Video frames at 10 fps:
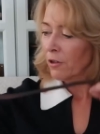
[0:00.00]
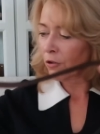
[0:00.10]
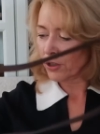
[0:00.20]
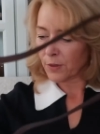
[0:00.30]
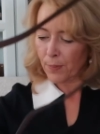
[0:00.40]

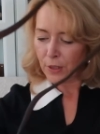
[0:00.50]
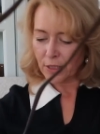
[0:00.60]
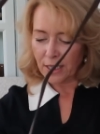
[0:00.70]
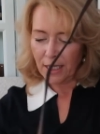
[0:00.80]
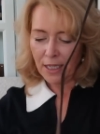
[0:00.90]

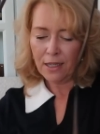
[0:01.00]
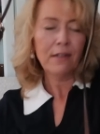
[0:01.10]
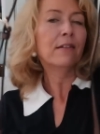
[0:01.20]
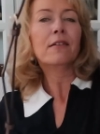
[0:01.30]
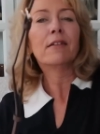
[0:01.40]
crossbody
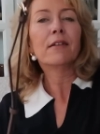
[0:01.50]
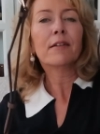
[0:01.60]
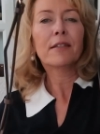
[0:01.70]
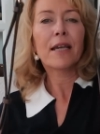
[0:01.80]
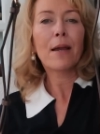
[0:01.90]

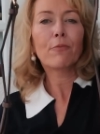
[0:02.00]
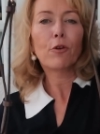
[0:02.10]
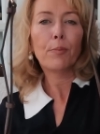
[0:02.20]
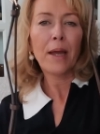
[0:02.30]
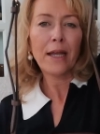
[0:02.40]

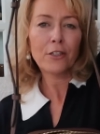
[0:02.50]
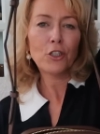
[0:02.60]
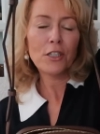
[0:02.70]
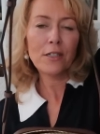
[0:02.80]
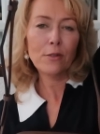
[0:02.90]
camera bag.
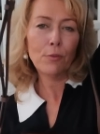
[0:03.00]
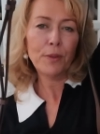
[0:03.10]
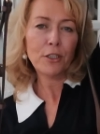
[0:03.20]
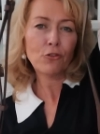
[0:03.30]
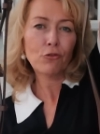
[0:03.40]
She's a little
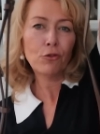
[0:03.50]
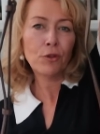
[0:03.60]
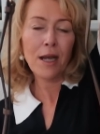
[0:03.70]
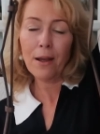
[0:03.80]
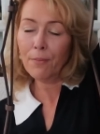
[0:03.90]
bit
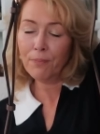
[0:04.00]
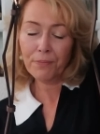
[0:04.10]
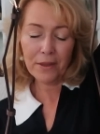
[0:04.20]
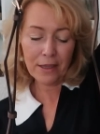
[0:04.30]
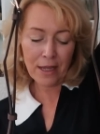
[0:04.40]
screwed up.
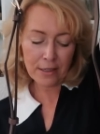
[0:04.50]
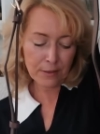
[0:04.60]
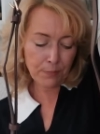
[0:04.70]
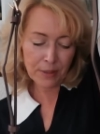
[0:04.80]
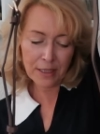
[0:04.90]

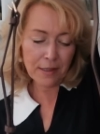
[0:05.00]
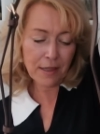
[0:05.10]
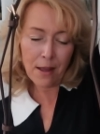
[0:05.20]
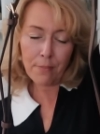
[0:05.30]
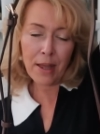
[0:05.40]
That's been in
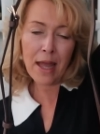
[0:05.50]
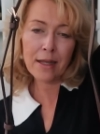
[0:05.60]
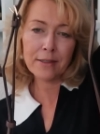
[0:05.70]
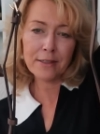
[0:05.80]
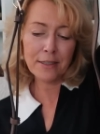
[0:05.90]
that
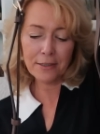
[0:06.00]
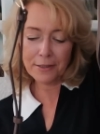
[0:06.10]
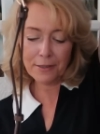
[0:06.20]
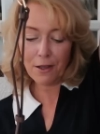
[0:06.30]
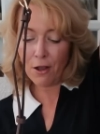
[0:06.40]
bag
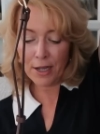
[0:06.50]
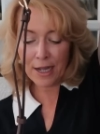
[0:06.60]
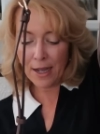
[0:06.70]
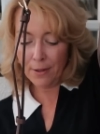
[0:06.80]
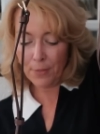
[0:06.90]
since I
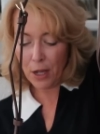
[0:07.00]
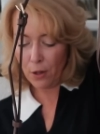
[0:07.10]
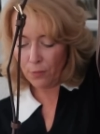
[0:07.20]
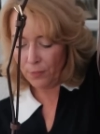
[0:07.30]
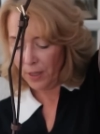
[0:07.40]
came
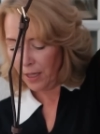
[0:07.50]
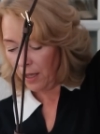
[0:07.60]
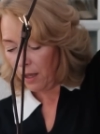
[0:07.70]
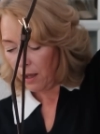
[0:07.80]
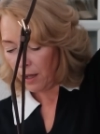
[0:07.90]
home,
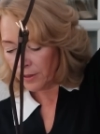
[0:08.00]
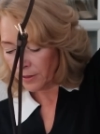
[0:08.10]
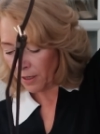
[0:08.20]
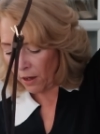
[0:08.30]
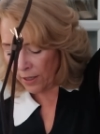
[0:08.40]

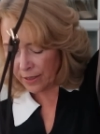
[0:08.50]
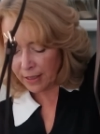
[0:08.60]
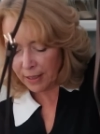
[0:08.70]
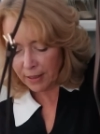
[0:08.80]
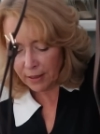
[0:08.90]
and I
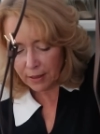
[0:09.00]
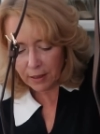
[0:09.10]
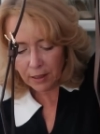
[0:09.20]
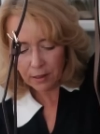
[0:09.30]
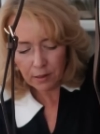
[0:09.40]
think